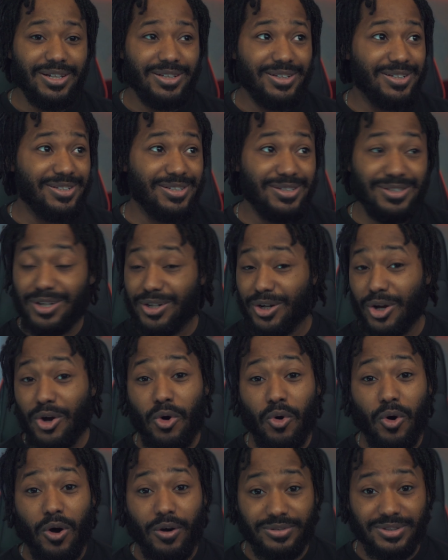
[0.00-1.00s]
this is going to
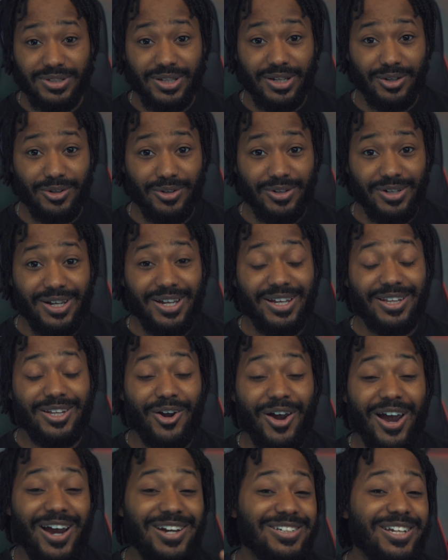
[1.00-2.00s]
go off sale.
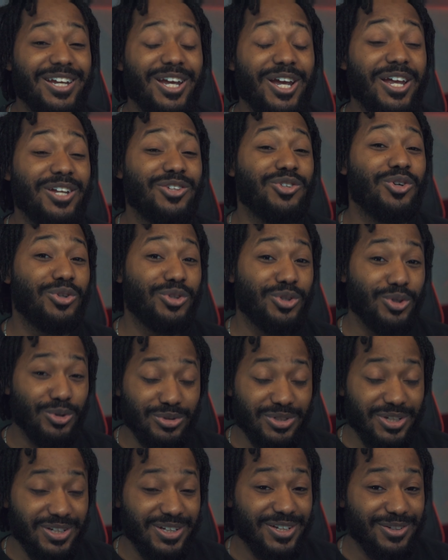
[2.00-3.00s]
They're actually introducing